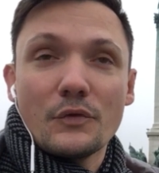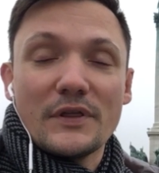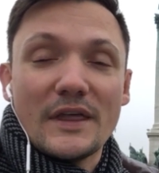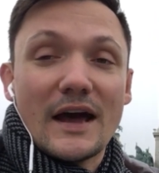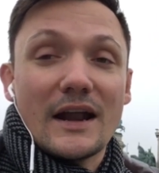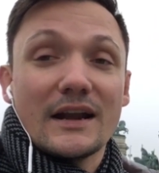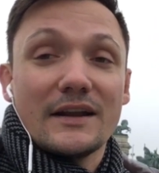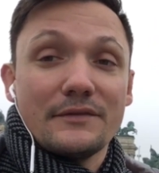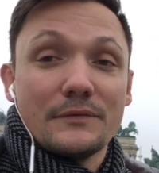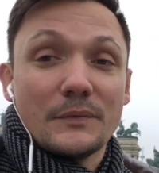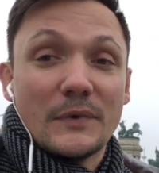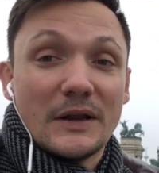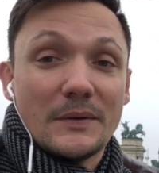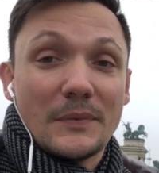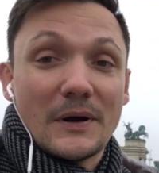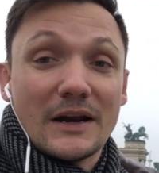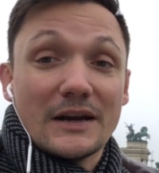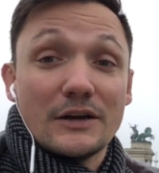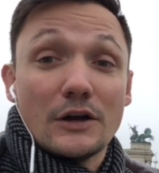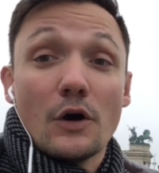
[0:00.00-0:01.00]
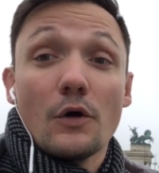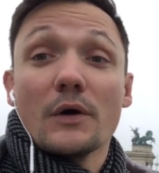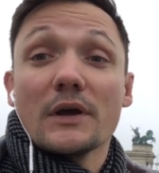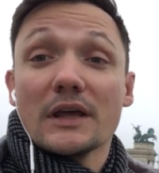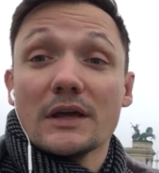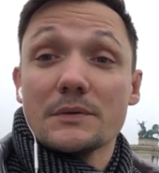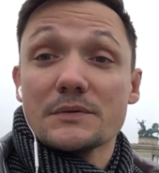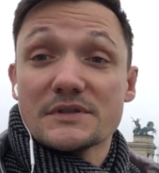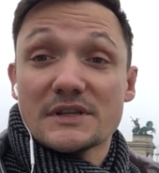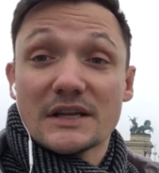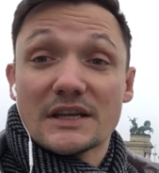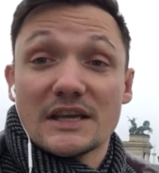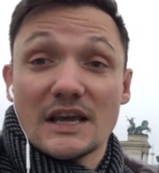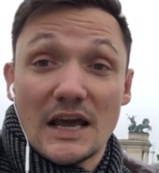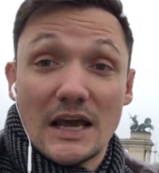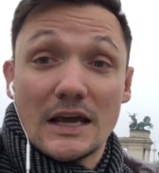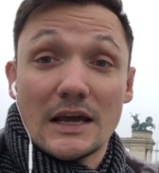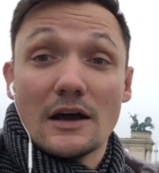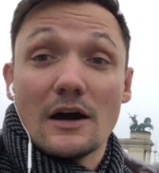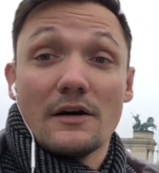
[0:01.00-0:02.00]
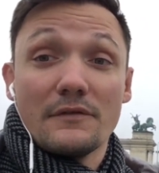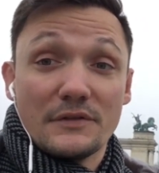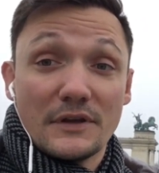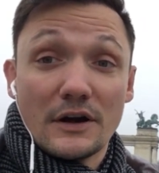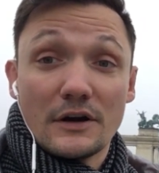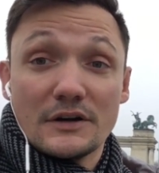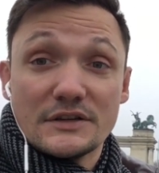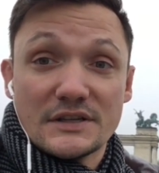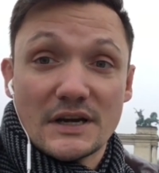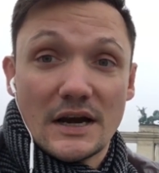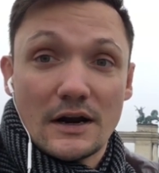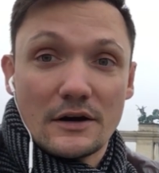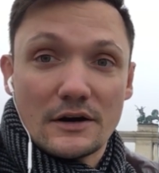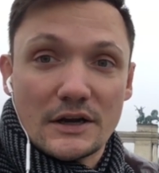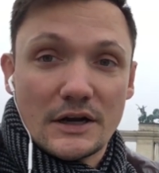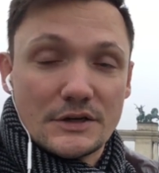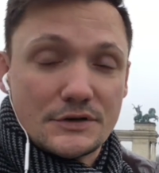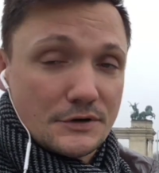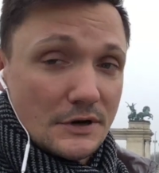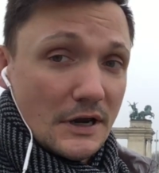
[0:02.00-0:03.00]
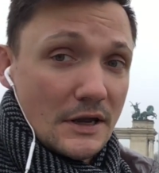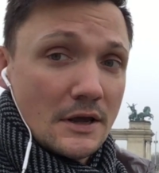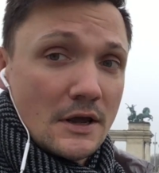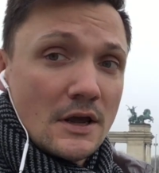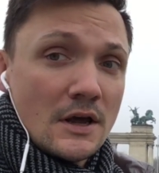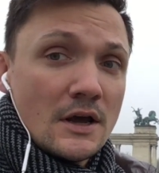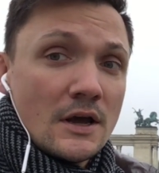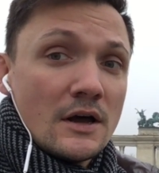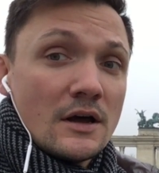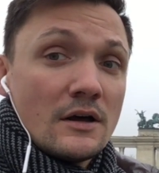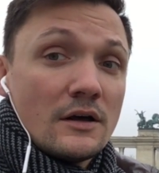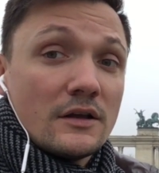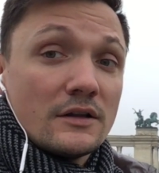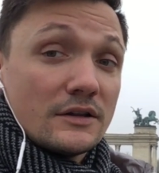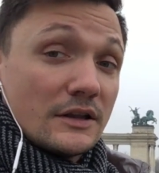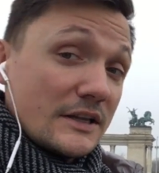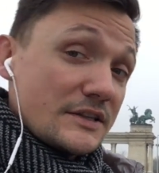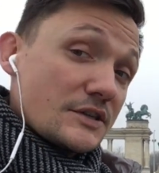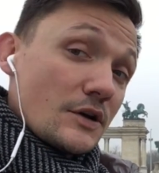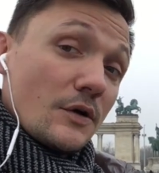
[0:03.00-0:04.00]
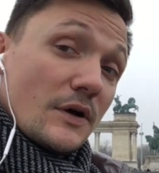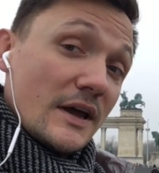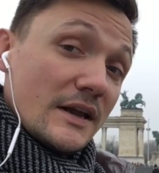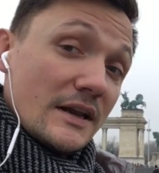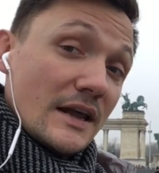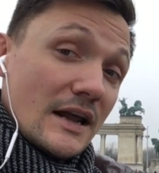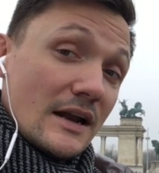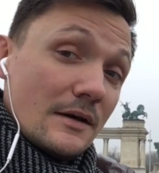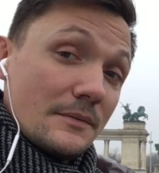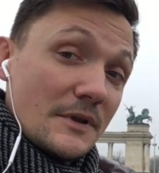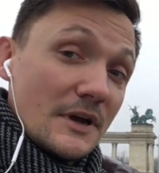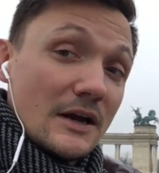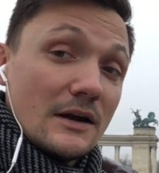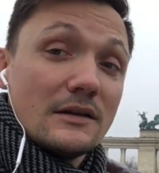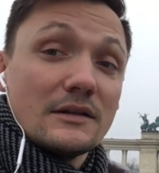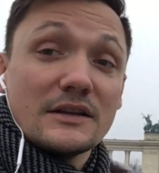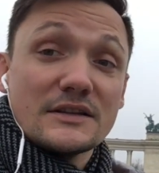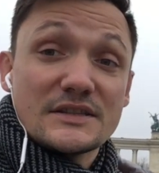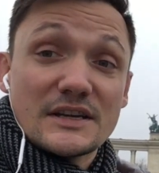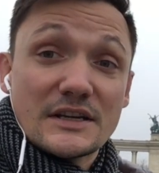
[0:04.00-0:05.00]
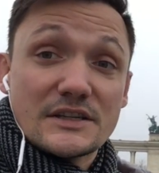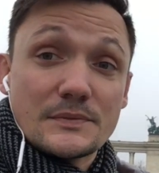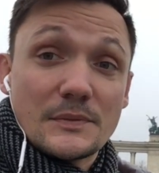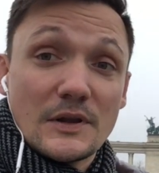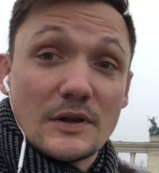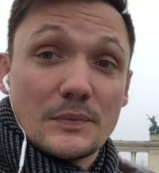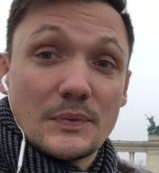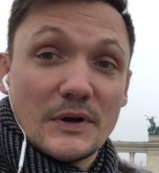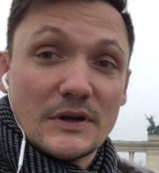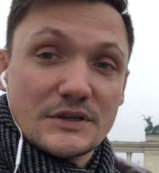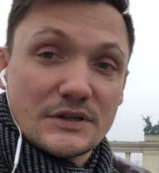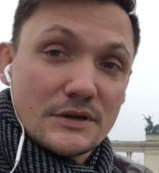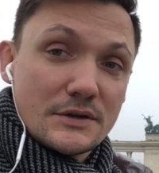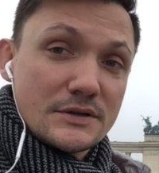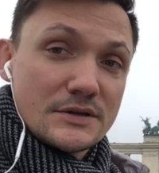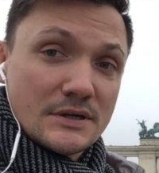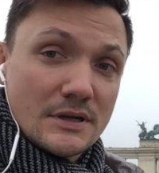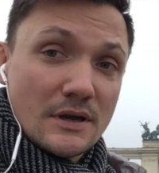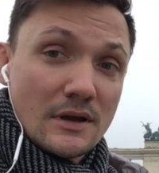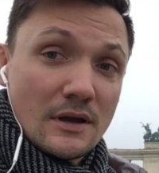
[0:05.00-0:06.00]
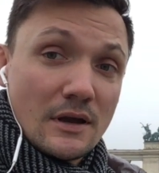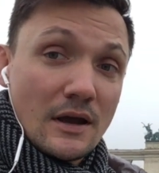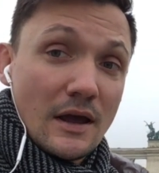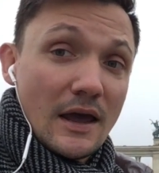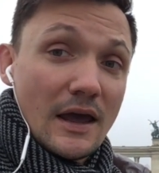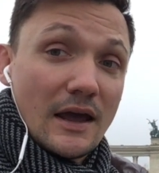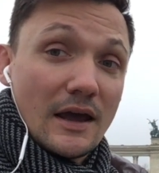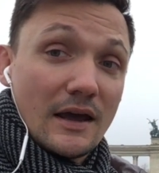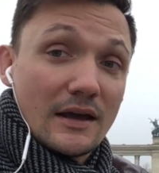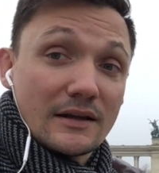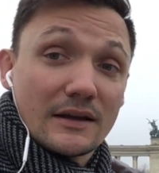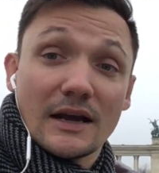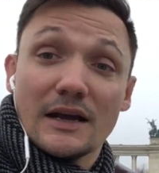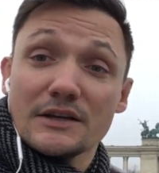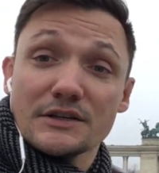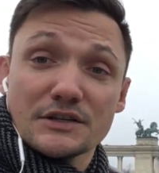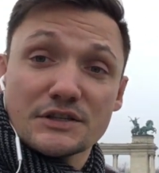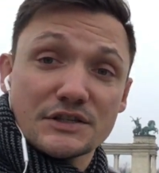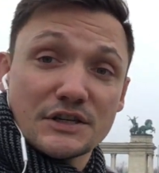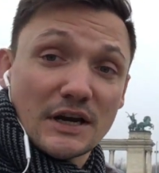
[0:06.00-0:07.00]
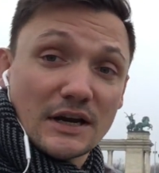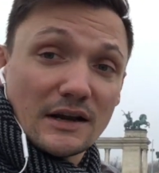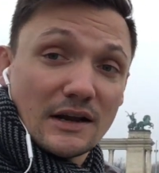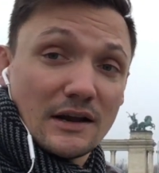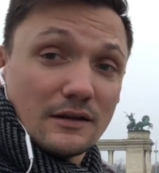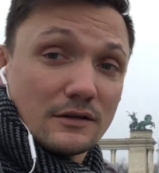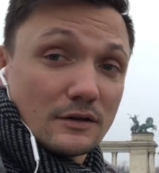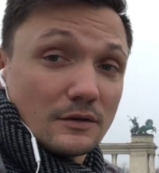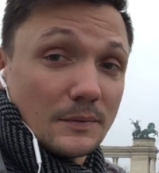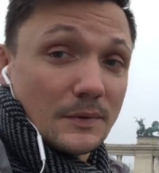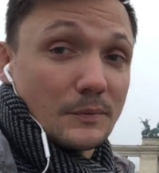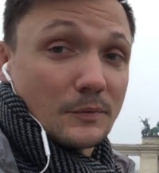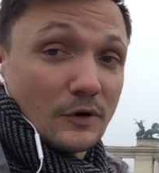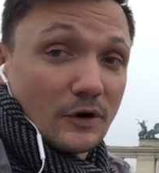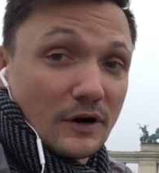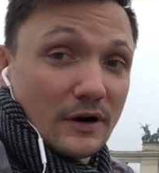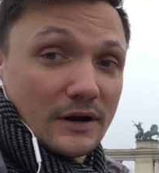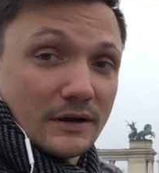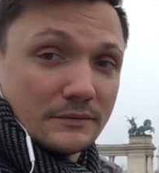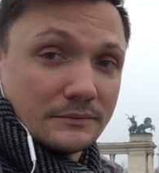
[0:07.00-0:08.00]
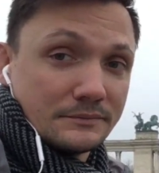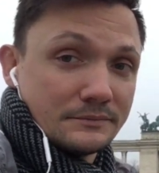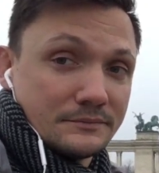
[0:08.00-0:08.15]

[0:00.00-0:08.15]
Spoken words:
without even anybody knowing he was the king of their entire country. Let's go ahead and head up there. Let's take some other pictures and kind of just check it out a little bit more, all right?